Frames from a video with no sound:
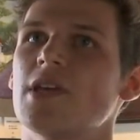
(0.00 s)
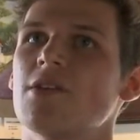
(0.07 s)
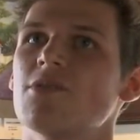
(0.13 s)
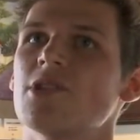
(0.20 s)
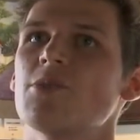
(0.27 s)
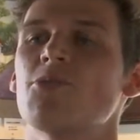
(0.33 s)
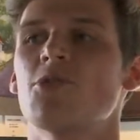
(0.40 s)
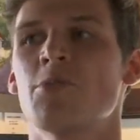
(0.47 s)
He
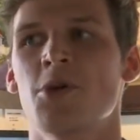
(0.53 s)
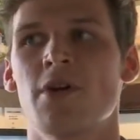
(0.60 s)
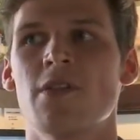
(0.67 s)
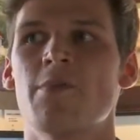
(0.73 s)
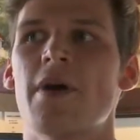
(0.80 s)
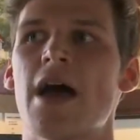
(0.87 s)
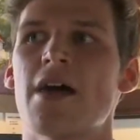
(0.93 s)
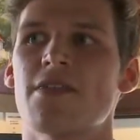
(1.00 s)
really put me on
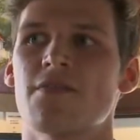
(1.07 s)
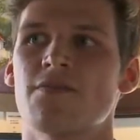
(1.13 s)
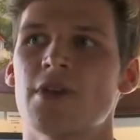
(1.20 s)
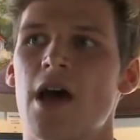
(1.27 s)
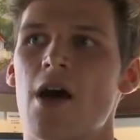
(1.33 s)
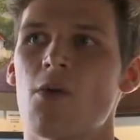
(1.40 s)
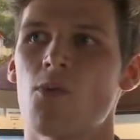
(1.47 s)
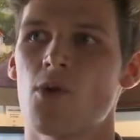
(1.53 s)
the path of
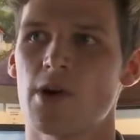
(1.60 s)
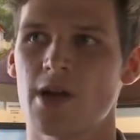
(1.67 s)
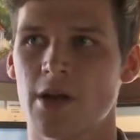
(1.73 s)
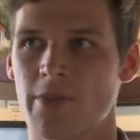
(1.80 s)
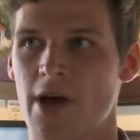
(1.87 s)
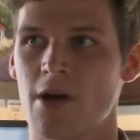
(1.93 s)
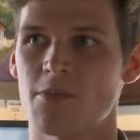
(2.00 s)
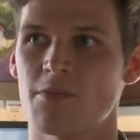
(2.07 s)
not worrying
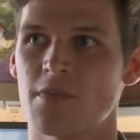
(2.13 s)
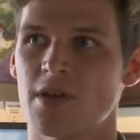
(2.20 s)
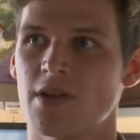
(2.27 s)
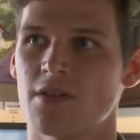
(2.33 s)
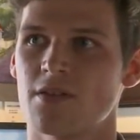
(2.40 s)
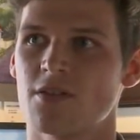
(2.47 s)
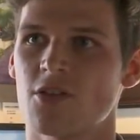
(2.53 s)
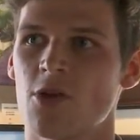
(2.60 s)
about
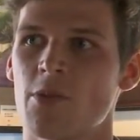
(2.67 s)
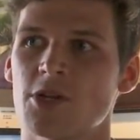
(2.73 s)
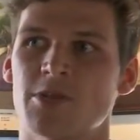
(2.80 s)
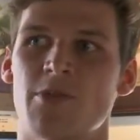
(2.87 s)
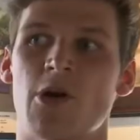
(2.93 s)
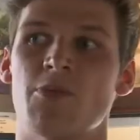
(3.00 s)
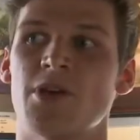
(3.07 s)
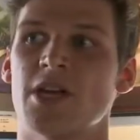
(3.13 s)
so much
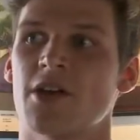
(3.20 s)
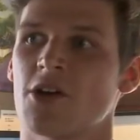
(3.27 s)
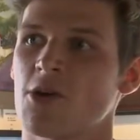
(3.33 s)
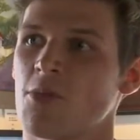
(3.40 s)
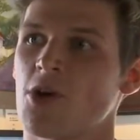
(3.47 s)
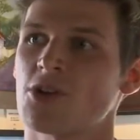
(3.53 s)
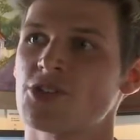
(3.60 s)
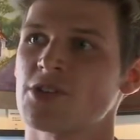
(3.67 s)
about being a
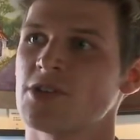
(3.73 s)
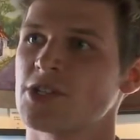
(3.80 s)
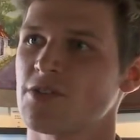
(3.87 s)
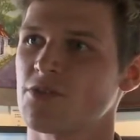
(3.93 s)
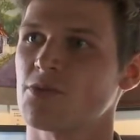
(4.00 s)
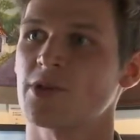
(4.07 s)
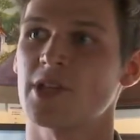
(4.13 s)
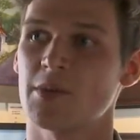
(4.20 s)
commercial and
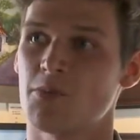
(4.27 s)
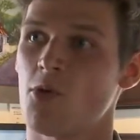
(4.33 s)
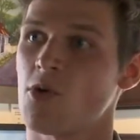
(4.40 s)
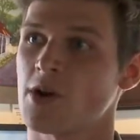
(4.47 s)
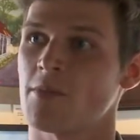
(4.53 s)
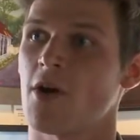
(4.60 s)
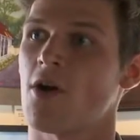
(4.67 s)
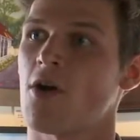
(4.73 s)
just really
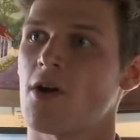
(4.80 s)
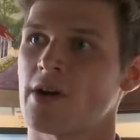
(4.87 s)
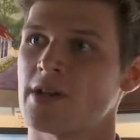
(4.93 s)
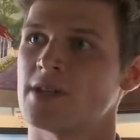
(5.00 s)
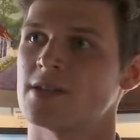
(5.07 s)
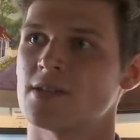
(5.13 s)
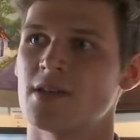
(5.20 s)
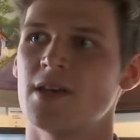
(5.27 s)
pouring my heart
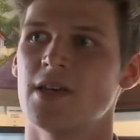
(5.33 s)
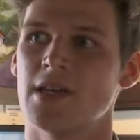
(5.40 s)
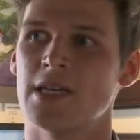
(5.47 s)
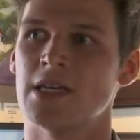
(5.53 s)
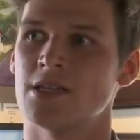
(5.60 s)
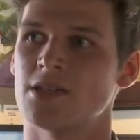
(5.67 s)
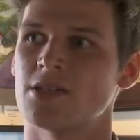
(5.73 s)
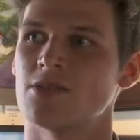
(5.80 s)
in,
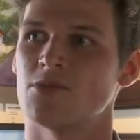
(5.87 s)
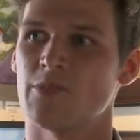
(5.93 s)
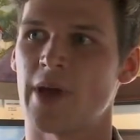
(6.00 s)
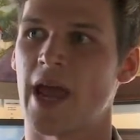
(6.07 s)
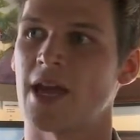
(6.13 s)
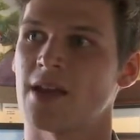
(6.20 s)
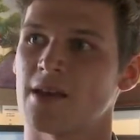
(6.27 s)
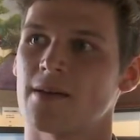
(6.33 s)
into
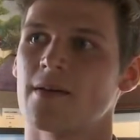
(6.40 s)
painting.